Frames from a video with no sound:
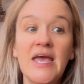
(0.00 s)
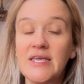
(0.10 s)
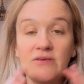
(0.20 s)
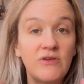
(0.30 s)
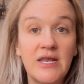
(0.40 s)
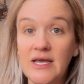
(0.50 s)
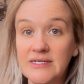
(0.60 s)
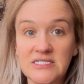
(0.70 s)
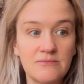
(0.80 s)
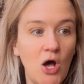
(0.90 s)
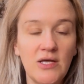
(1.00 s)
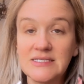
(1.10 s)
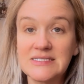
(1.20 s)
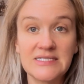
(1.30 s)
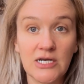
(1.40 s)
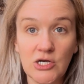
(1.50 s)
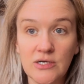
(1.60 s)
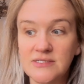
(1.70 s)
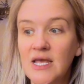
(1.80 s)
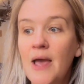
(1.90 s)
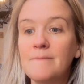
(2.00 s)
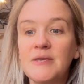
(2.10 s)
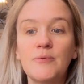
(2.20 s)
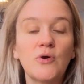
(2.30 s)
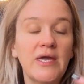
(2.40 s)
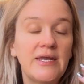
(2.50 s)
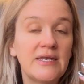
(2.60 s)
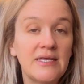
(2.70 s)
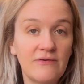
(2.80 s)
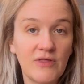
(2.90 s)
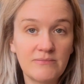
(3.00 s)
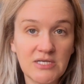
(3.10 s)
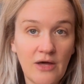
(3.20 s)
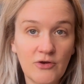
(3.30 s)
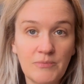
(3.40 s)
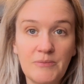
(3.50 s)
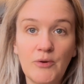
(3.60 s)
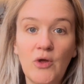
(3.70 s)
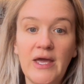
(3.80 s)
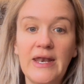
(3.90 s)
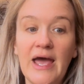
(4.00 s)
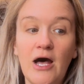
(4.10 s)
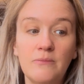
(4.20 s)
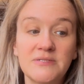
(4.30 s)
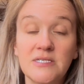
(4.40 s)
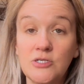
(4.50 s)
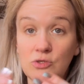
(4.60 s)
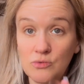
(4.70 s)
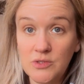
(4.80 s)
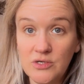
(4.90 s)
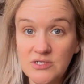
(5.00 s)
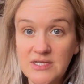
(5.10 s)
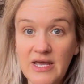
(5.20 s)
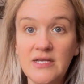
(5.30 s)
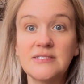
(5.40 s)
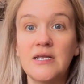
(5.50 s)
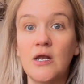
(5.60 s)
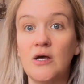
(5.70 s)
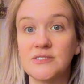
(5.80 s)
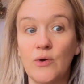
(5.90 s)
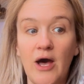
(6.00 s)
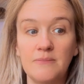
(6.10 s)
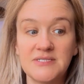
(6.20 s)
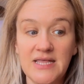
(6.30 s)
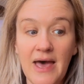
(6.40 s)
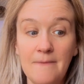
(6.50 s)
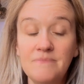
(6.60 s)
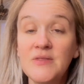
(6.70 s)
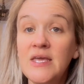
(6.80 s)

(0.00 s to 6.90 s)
even as small as stickers, people can give them to other people and it helps you with your sales and it also helps them